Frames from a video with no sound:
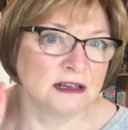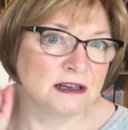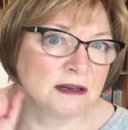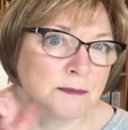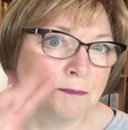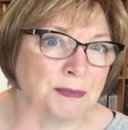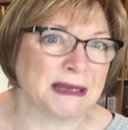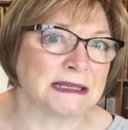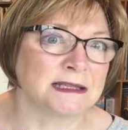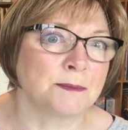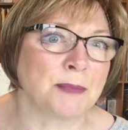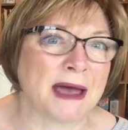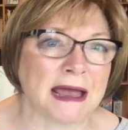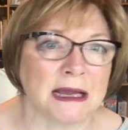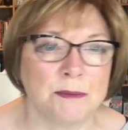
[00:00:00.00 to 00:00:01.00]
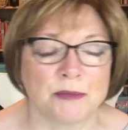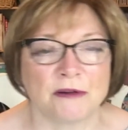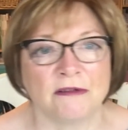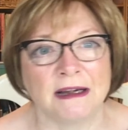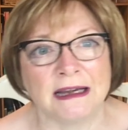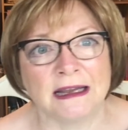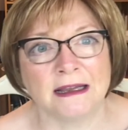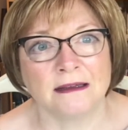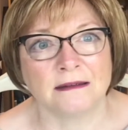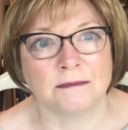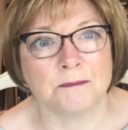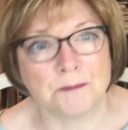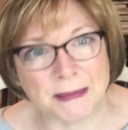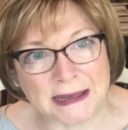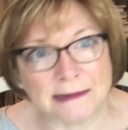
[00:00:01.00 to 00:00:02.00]
bits of paper in it
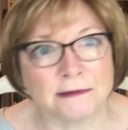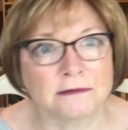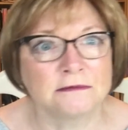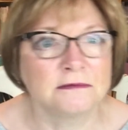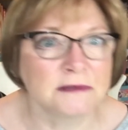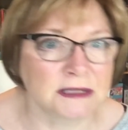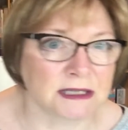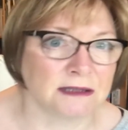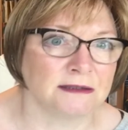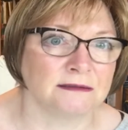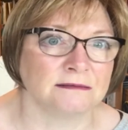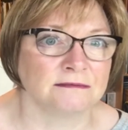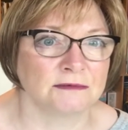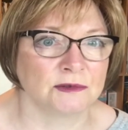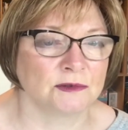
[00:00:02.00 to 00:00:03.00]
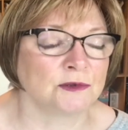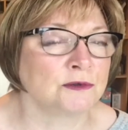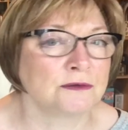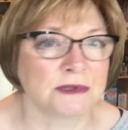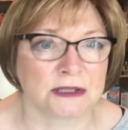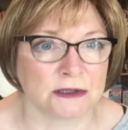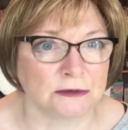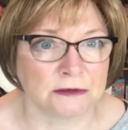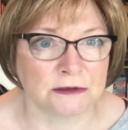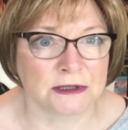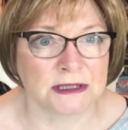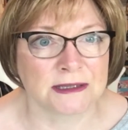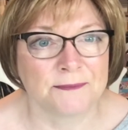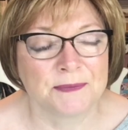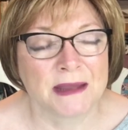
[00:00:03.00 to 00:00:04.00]
and bills and all sorts,